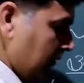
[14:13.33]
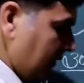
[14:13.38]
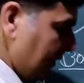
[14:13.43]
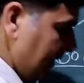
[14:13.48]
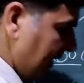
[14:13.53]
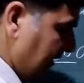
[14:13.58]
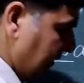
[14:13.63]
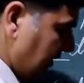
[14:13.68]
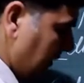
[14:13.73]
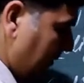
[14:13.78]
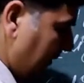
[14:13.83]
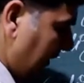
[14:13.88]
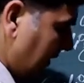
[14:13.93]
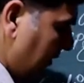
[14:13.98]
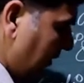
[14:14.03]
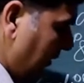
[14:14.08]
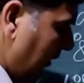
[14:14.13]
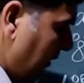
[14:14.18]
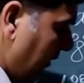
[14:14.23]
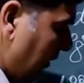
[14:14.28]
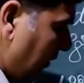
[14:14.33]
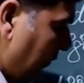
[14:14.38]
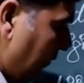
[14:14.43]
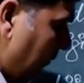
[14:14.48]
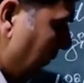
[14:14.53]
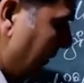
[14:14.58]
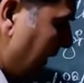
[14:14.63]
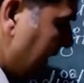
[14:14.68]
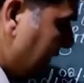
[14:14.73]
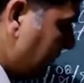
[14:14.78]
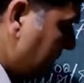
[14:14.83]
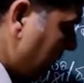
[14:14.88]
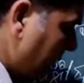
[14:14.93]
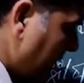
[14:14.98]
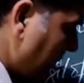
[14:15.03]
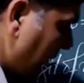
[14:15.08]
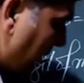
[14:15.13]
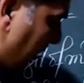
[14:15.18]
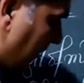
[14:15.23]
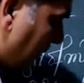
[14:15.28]
Cancel by 3, 5.
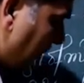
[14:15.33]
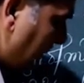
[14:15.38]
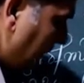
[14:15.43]
It